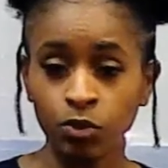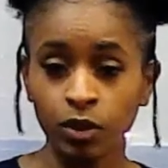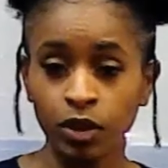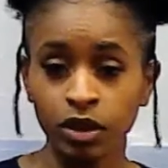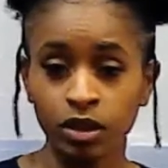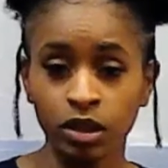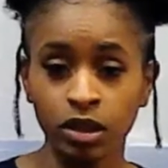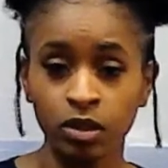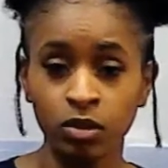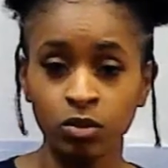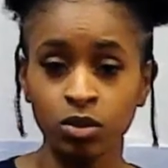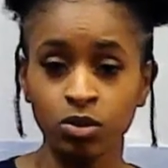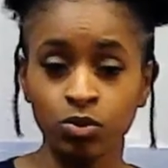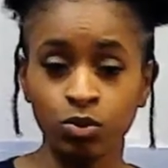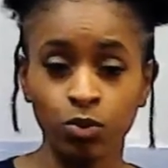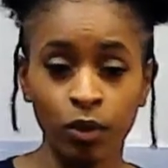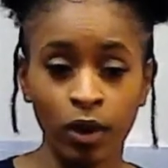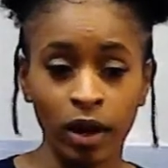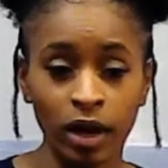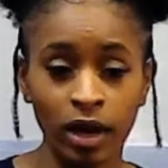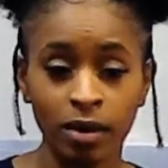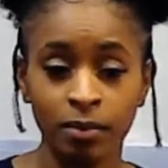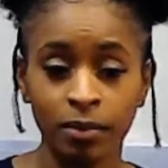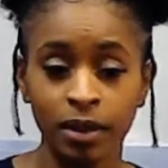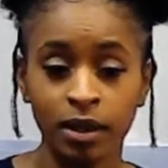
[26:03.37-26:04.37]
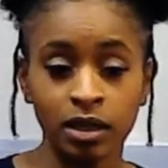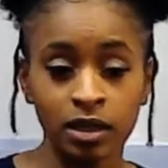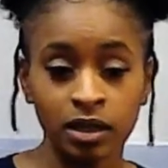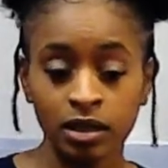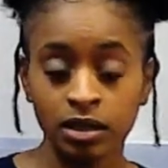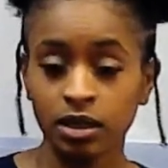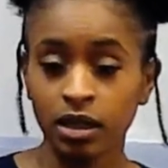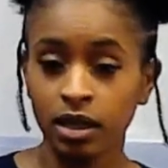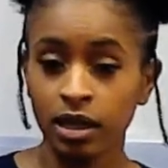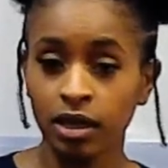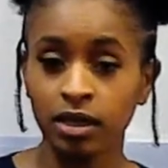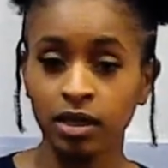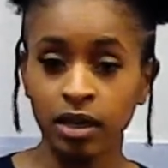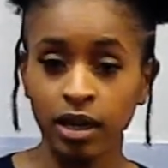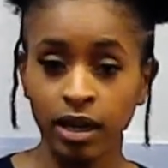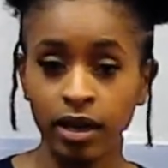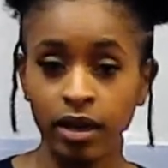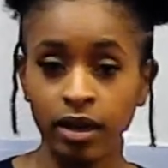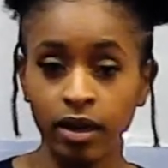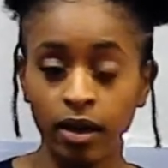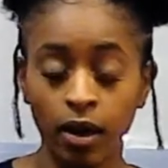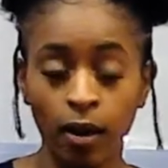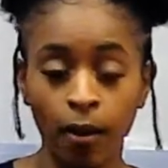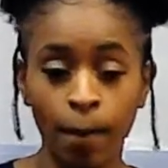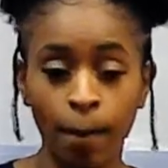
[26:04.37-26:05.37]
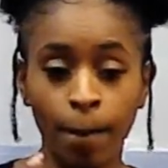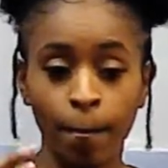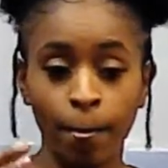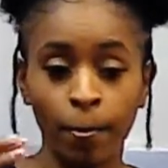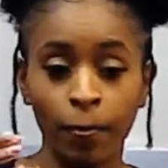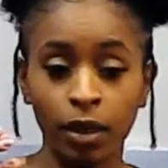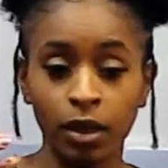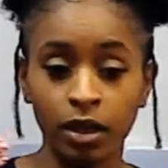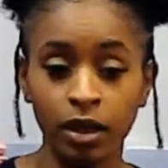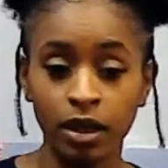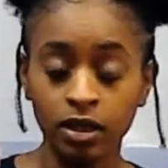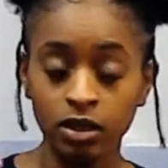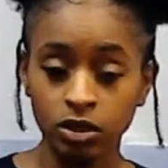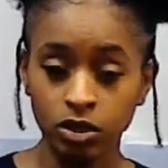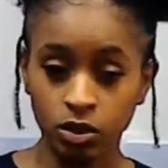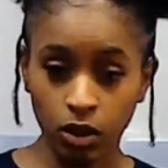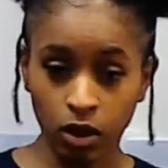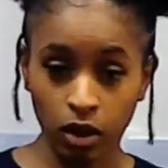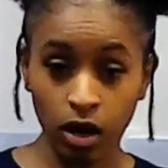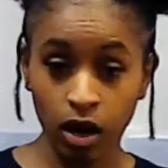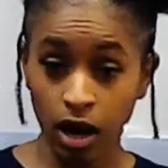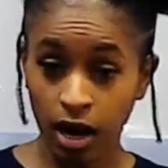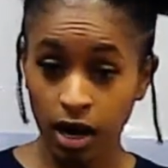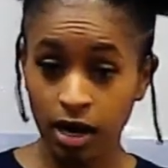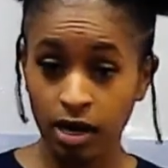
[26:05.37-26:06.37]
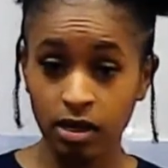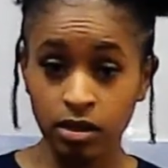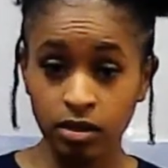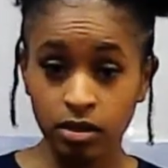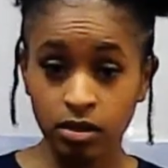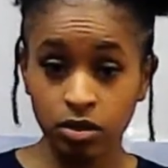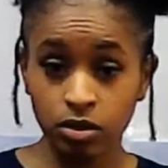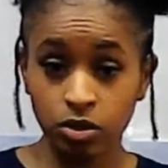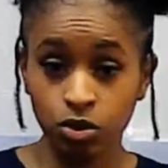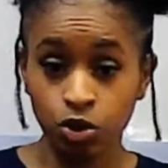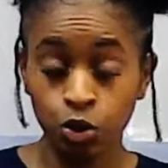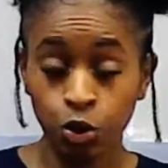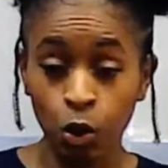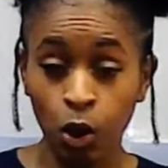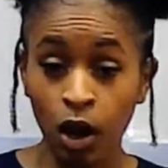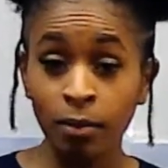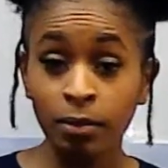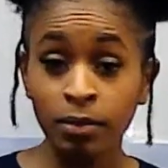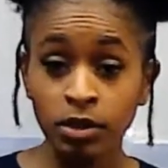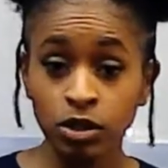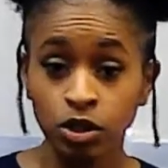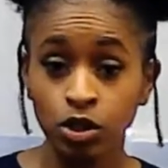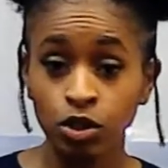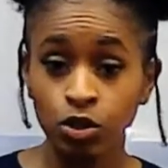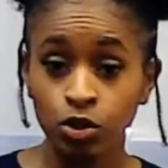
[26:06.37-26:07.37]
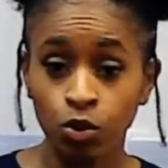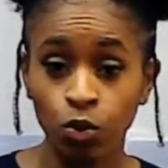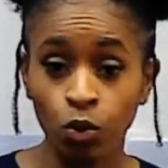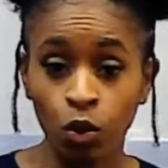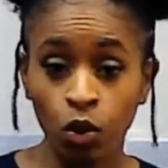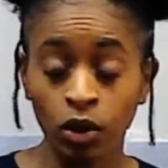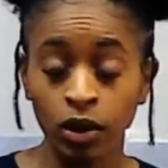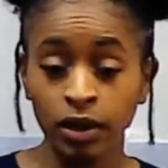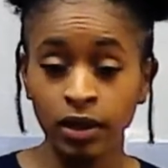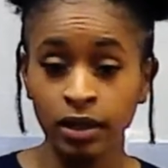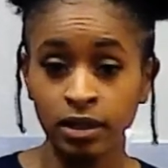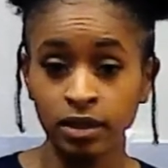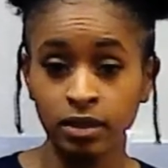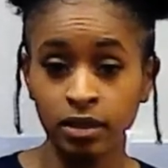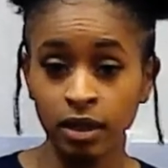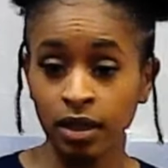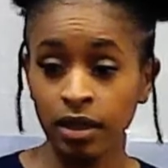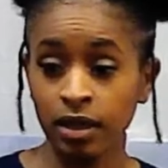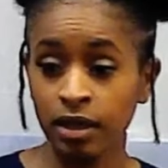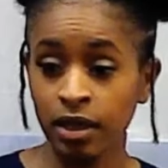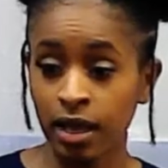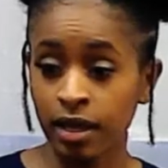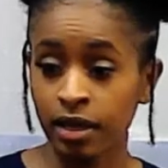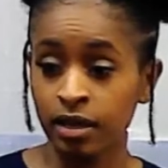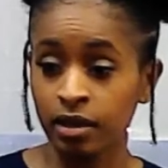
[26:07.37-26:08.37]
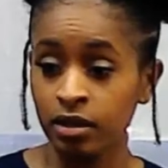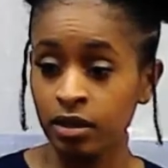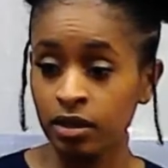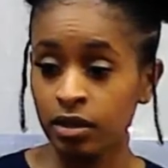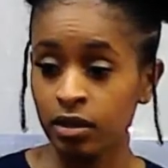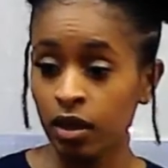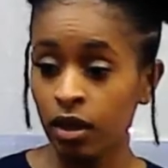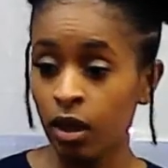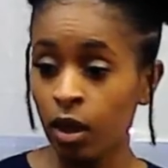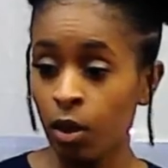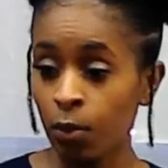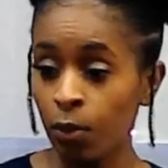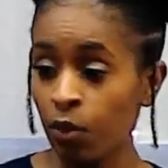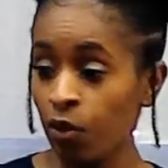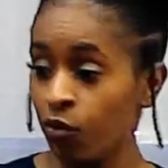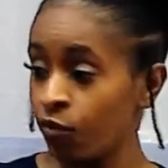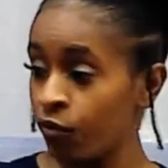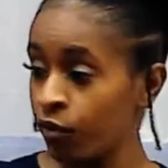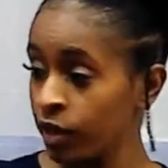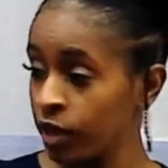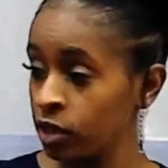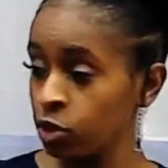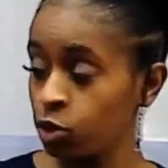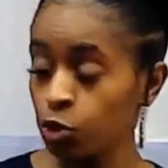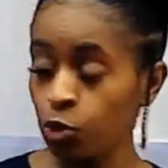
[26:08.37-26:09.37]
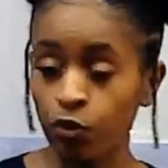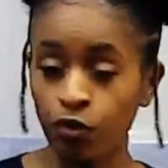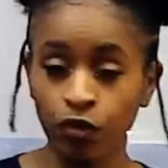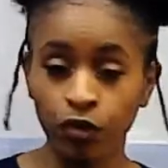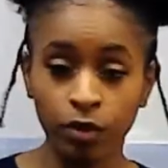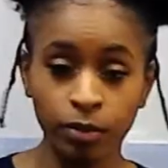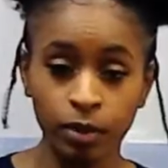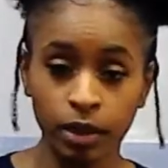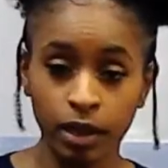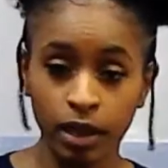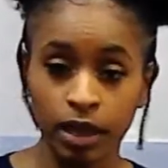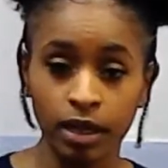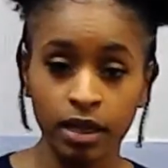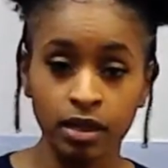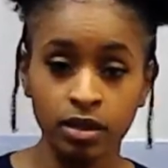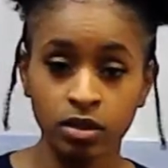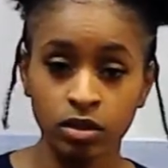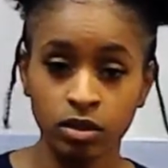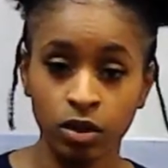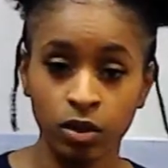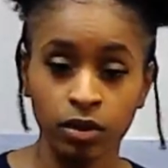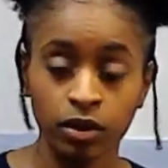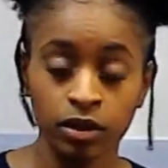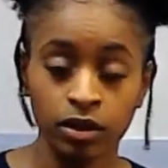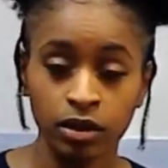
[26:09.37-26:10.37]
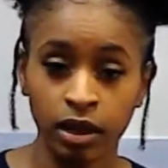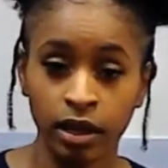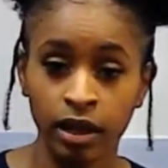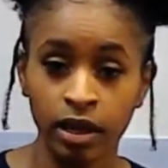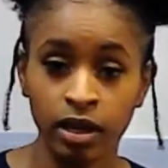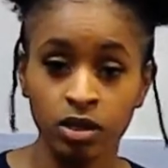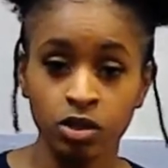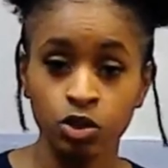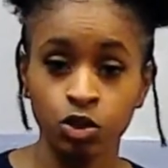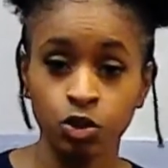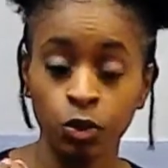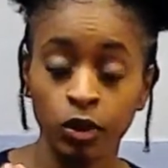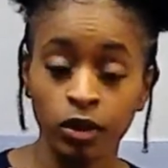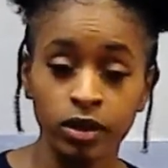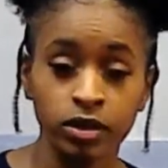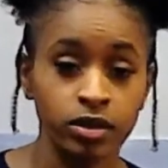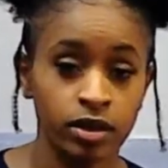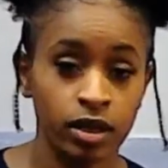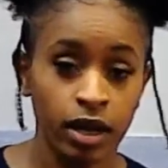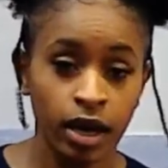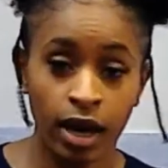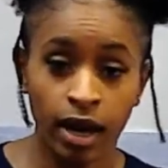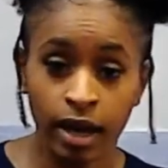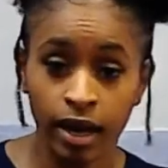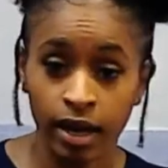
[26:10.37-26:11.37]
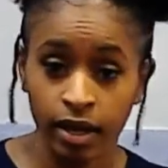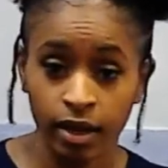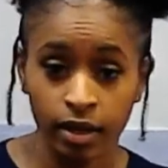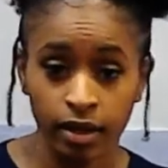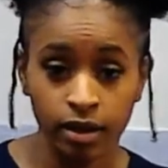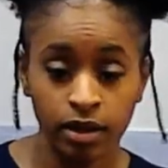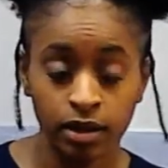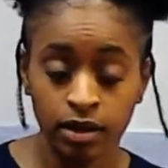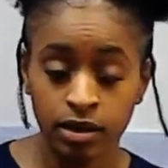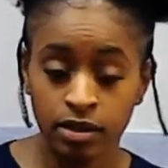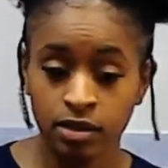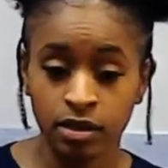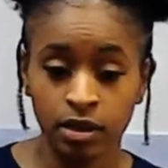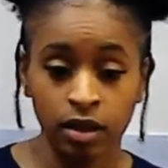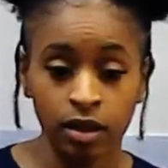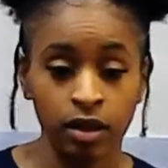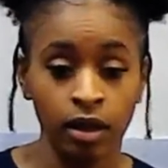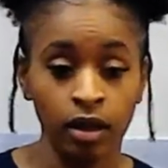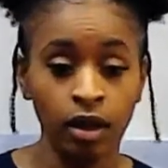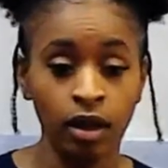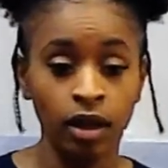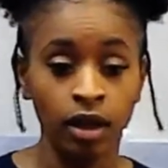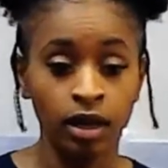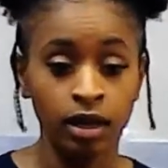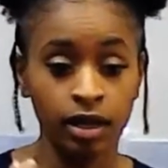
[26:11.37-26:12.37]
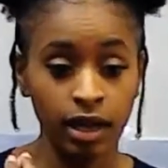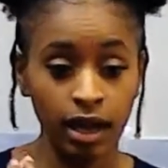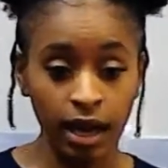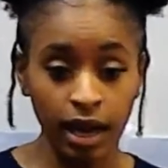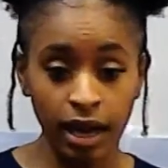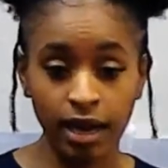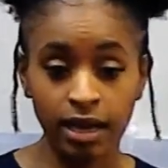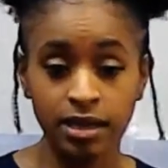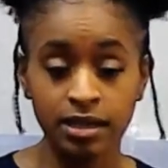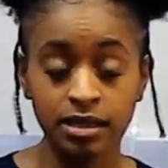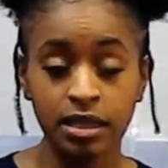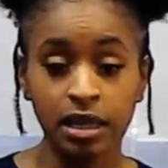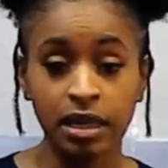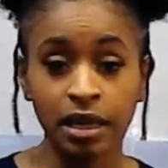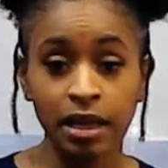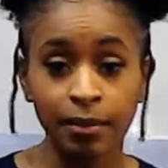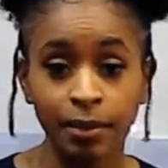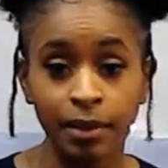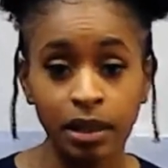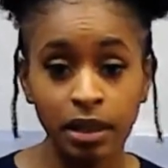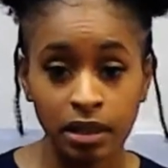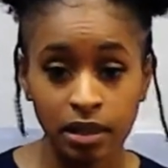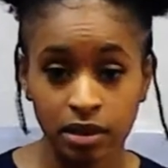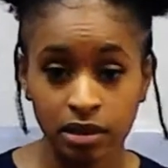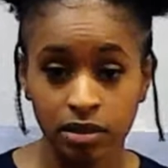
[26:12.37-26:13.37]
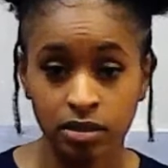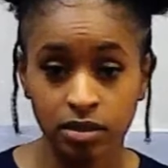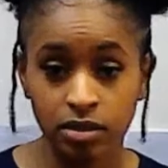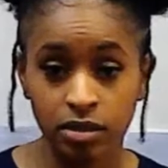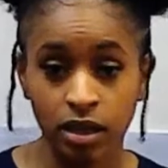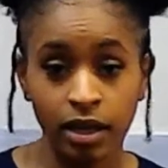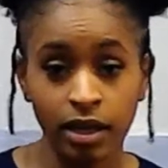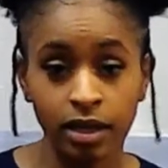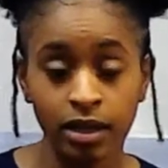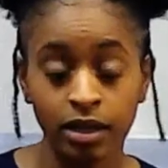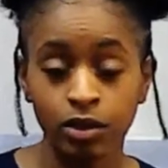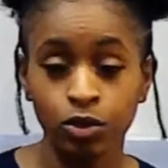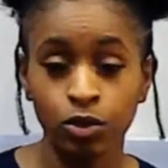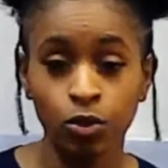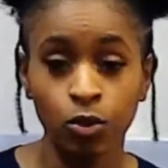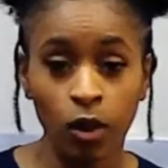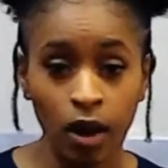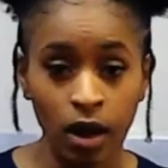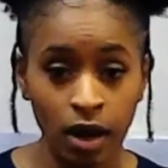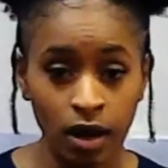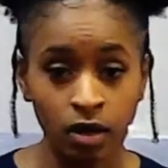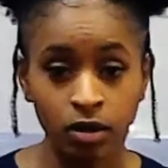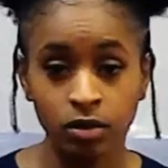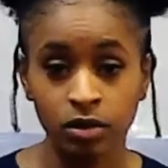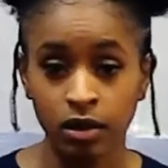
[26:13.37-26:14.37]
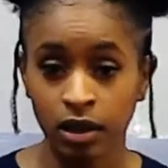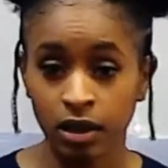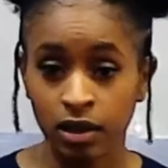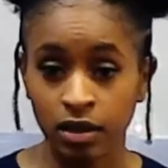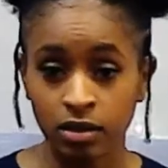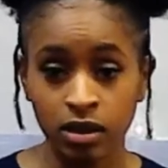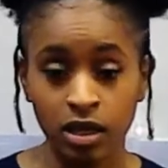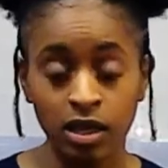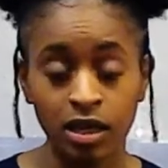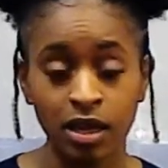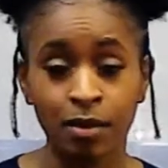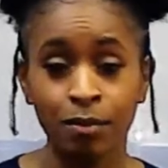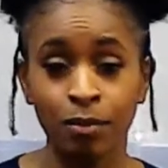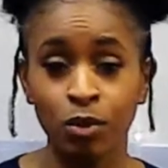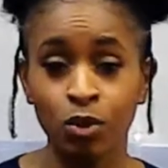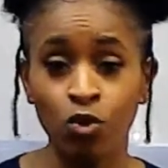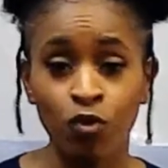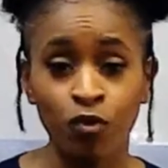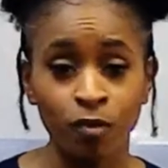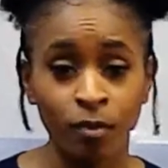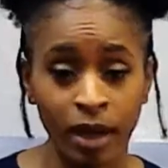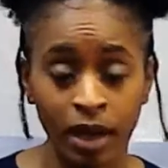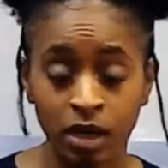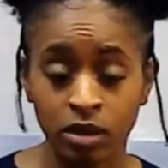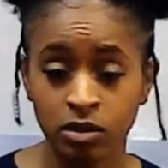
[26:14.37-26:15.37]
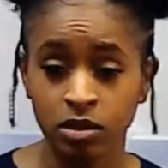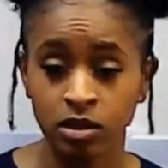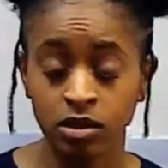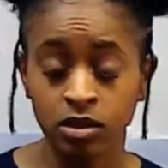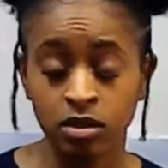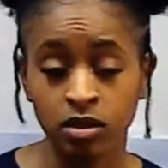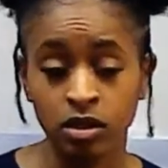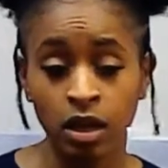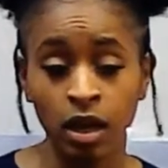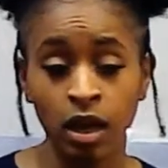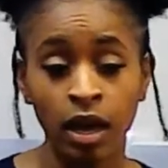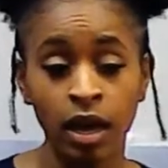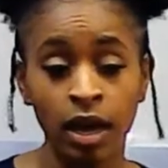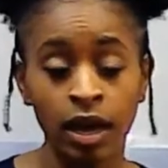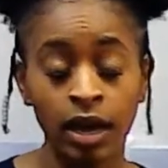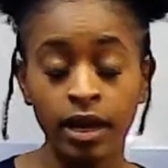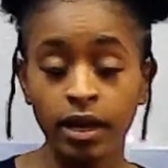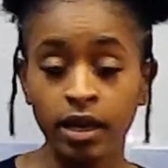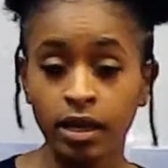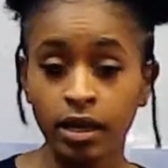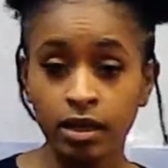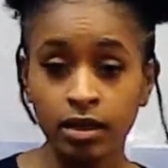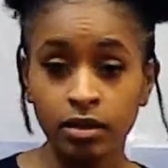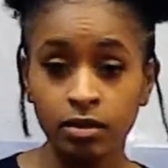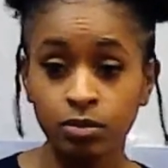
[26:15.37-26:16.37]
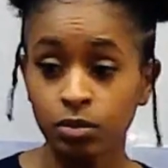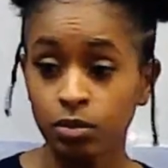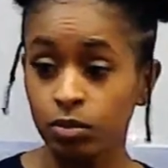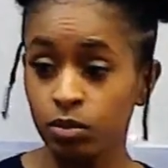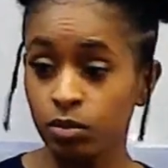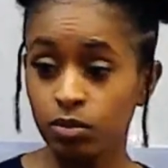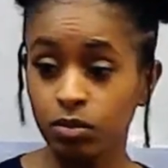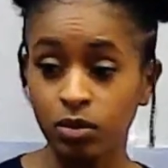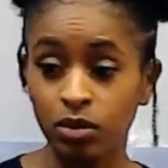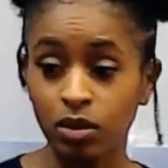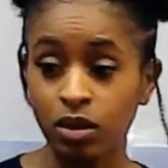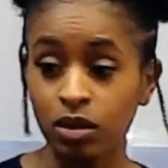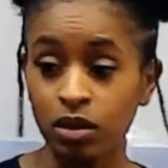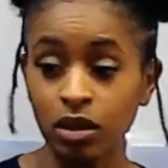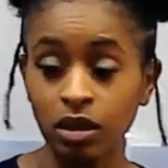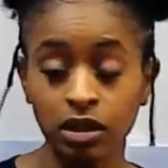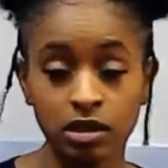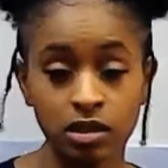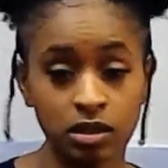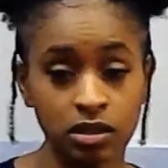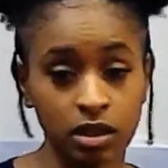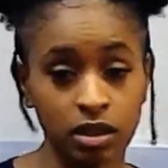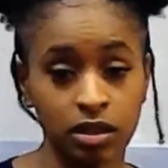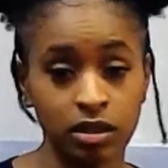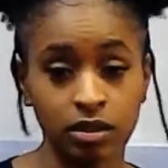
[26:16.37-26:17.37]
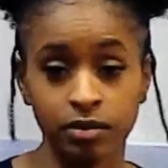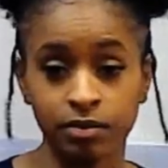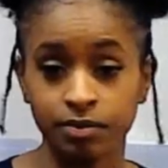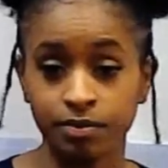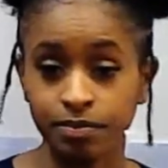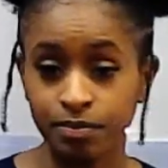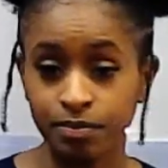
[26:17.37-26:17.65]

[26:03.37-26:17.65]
whether it was rape, anything that can cause trauma to you or anything that could prevent you from getting certain things. Trust God. Listen, God is limitless. He can do all things. He can move mountains. He can, listen,